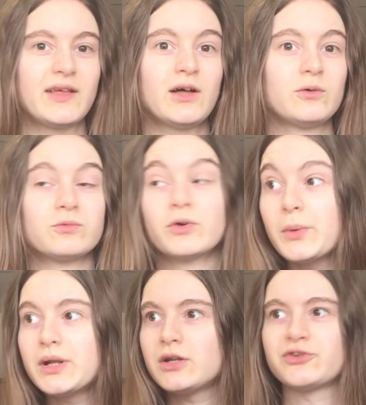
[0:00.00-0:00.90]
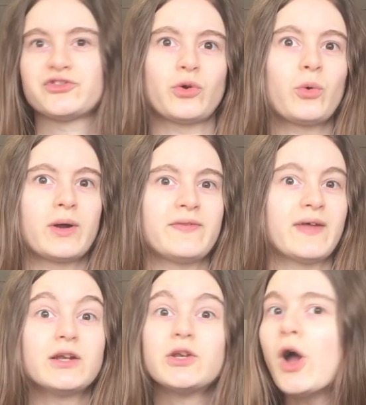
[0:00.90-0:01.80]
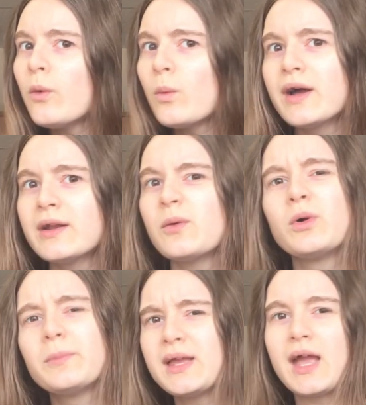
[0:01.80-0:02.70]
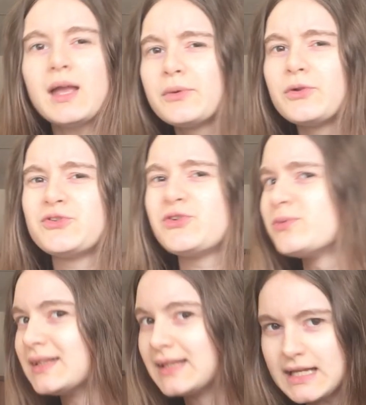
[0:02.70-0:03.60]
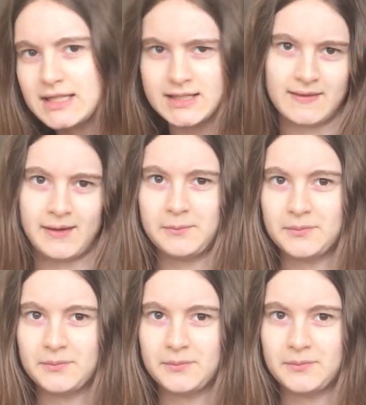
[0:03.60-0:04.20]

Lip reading: they'll ruin your story, that no one will be able to relate to them.